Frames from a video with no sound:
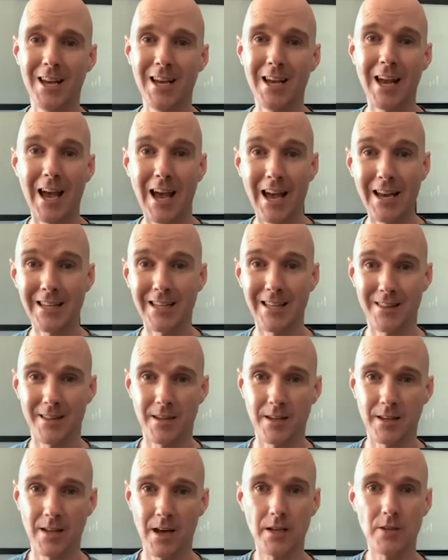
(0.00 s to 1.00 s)

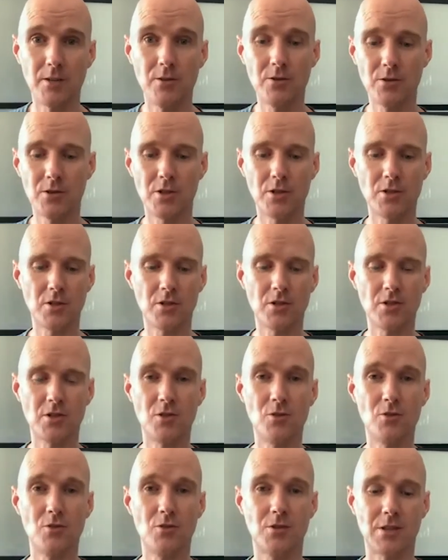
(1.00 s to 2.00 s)
anything. I used to just
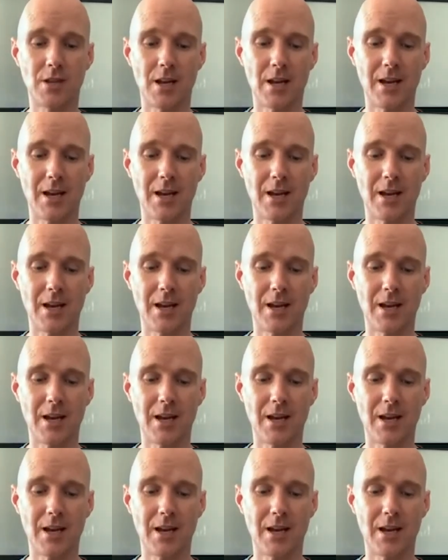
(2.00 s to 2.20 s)
use